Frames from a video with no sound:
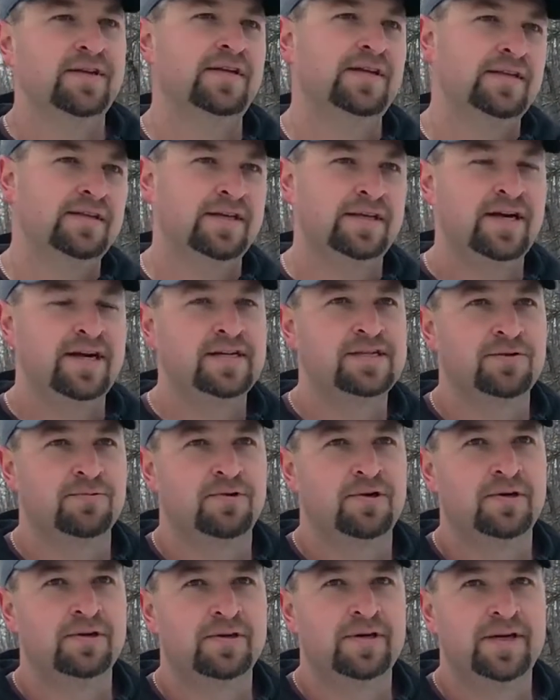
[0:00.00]
and the guys at
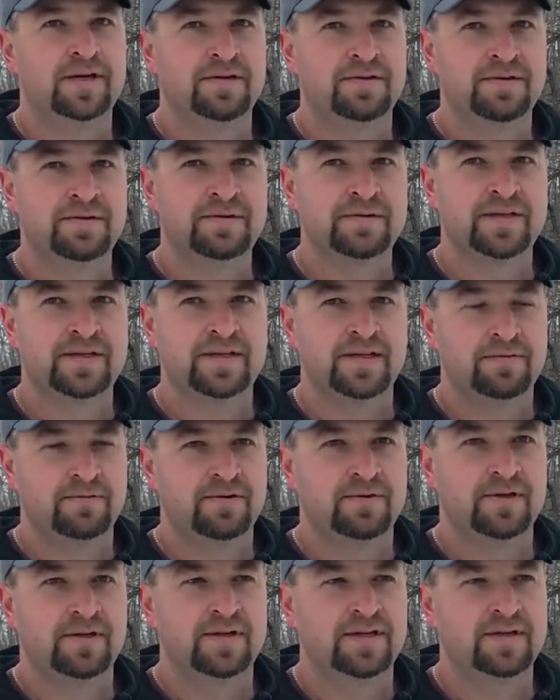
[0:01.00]
Walgreen too, like they
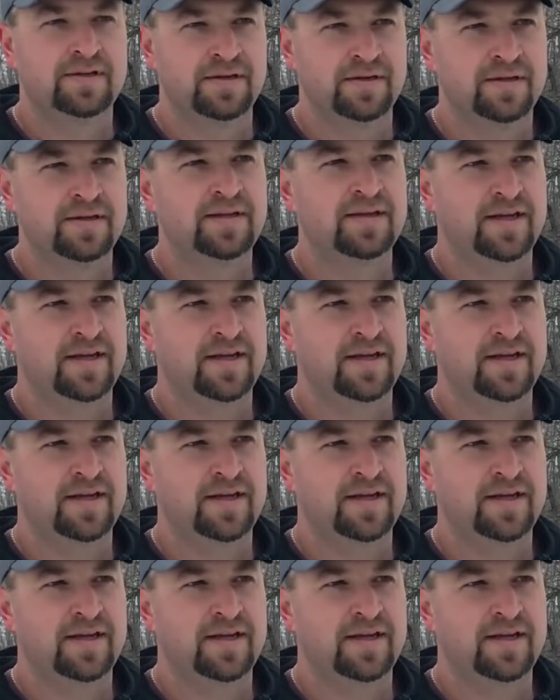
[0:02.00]
were really good.